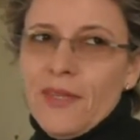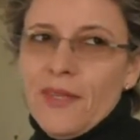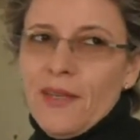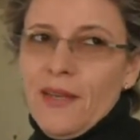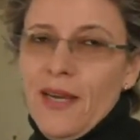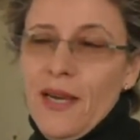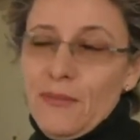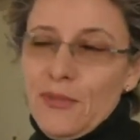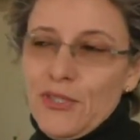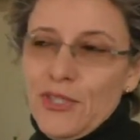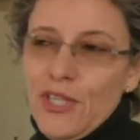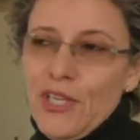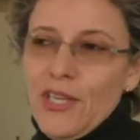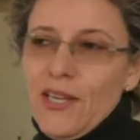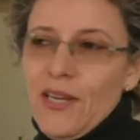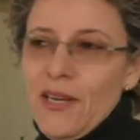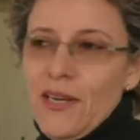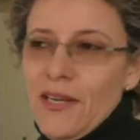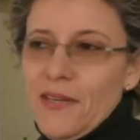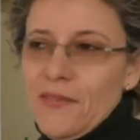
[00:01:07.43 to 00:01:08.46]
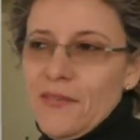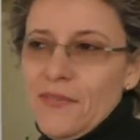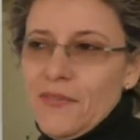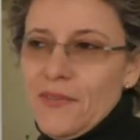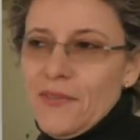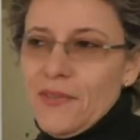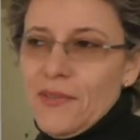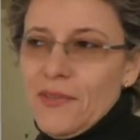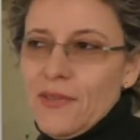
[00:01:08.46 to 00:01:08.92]
I'm still alive.
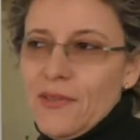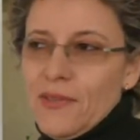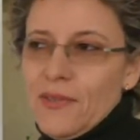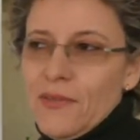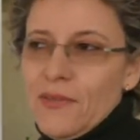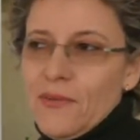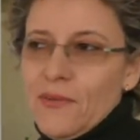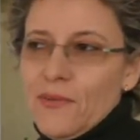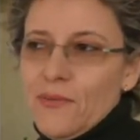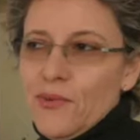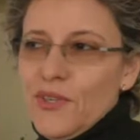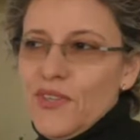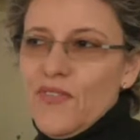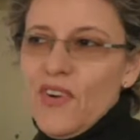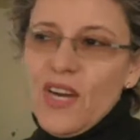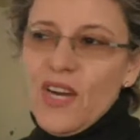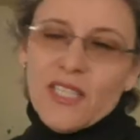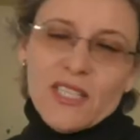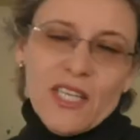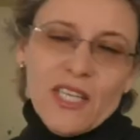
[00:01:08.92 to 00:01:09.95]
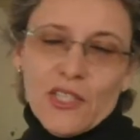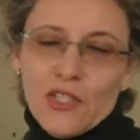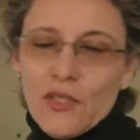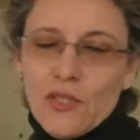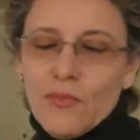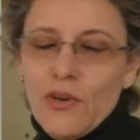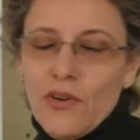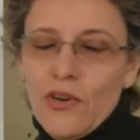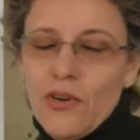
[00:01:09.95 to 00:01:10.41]
What if I die
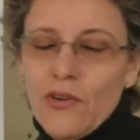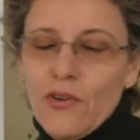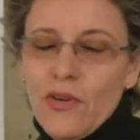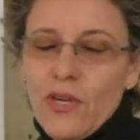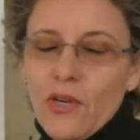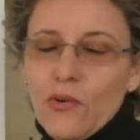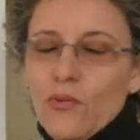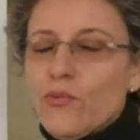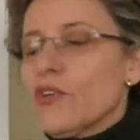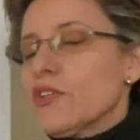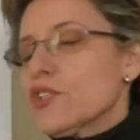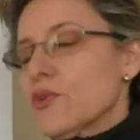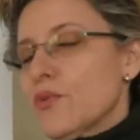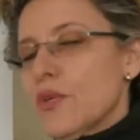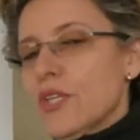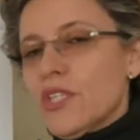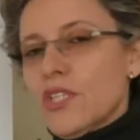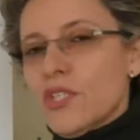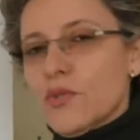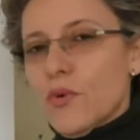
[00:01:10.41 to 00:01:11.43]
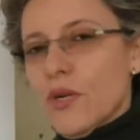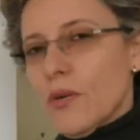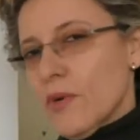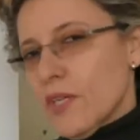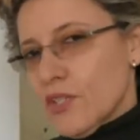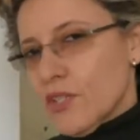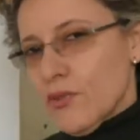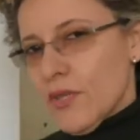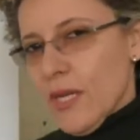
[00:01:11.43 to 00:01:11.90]
tomorrow? And all those questions, what am
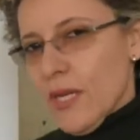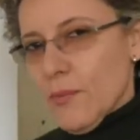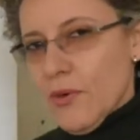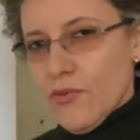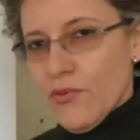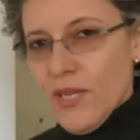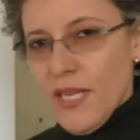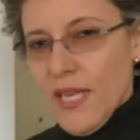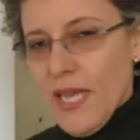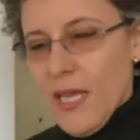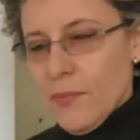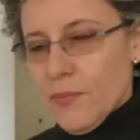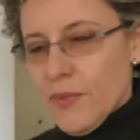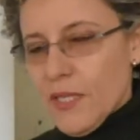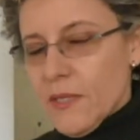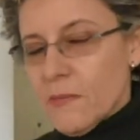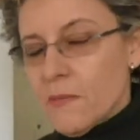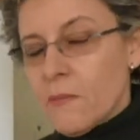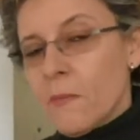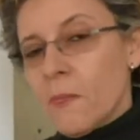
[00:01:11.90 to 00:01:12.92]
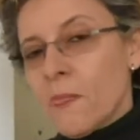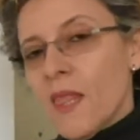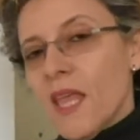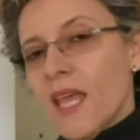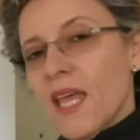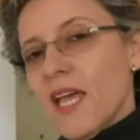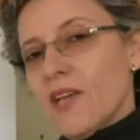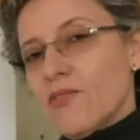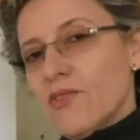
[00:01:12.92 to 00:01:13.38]
I doing? Am I really happy?
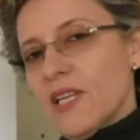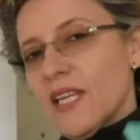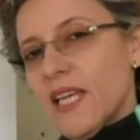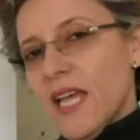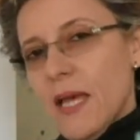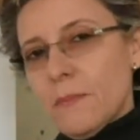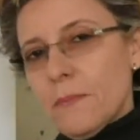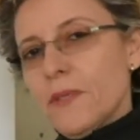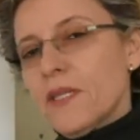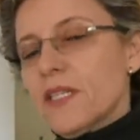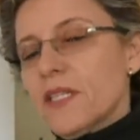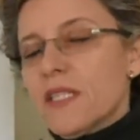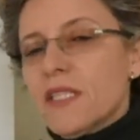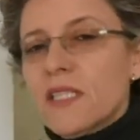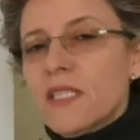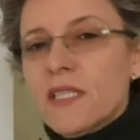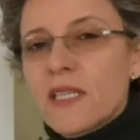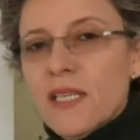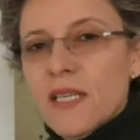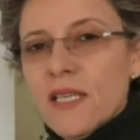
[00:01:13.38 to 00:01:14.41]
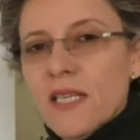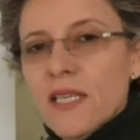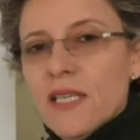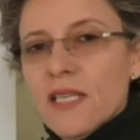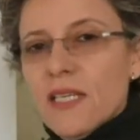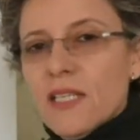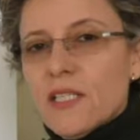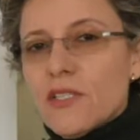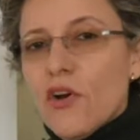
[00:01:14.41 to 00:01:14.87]
And really, happiness
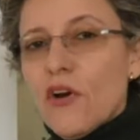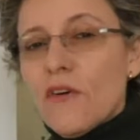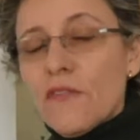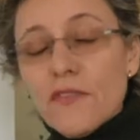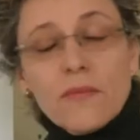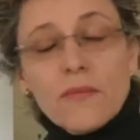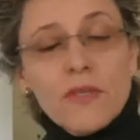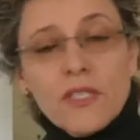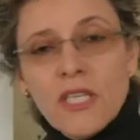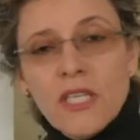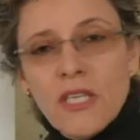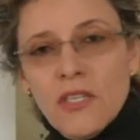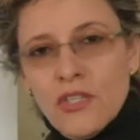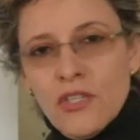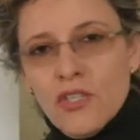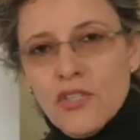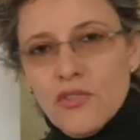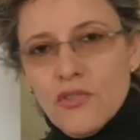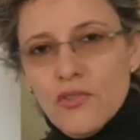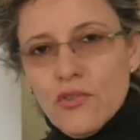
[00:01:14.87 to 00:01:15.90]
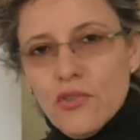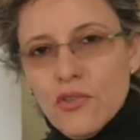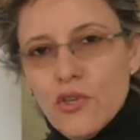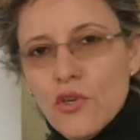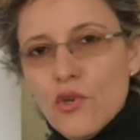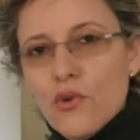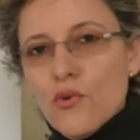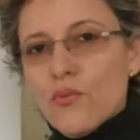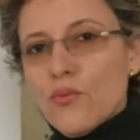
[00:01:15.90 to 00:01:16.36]
is often misunderstood.
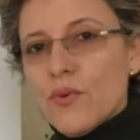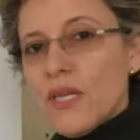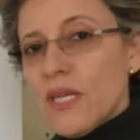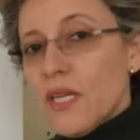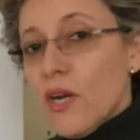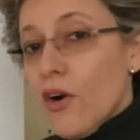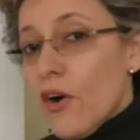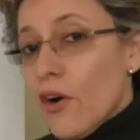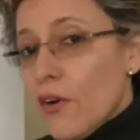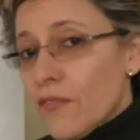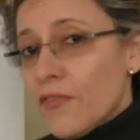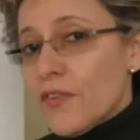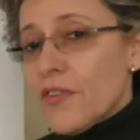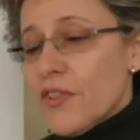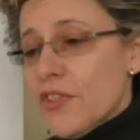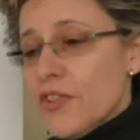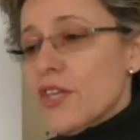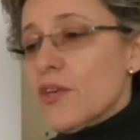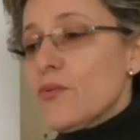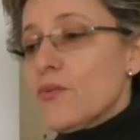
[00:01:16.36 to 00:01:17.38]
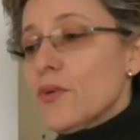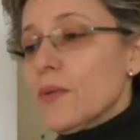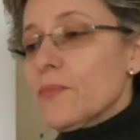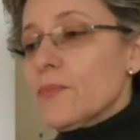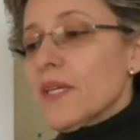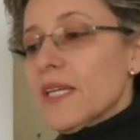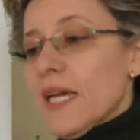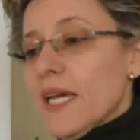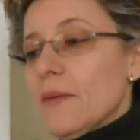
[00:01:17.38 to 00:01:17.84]
We often think we'll
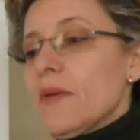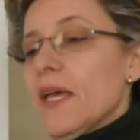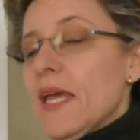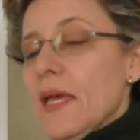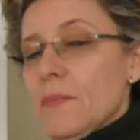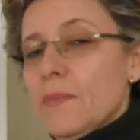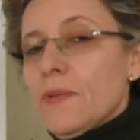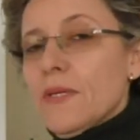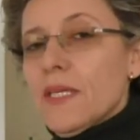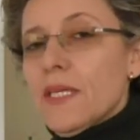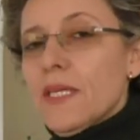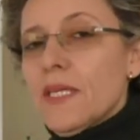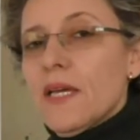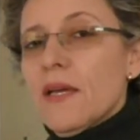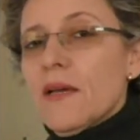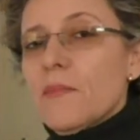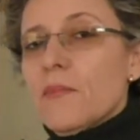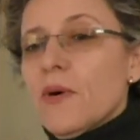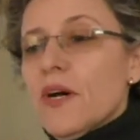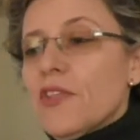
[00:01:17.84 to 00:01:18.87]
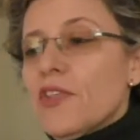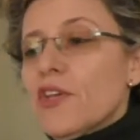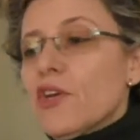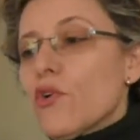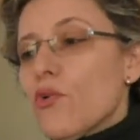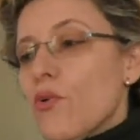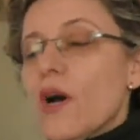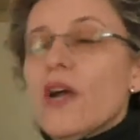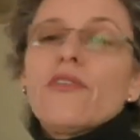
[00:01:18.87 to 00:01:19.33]
become happy by the
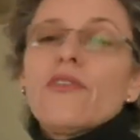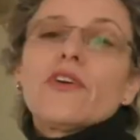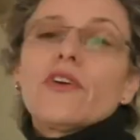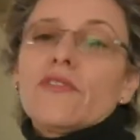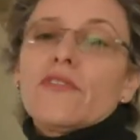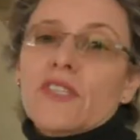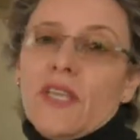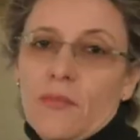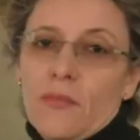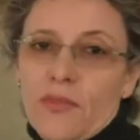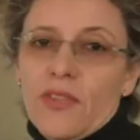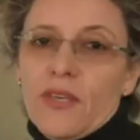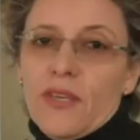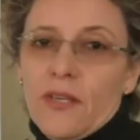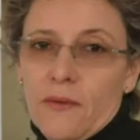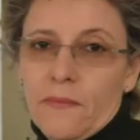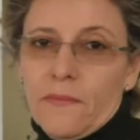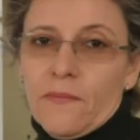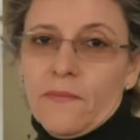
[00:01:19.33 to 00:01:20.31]
acquiring of something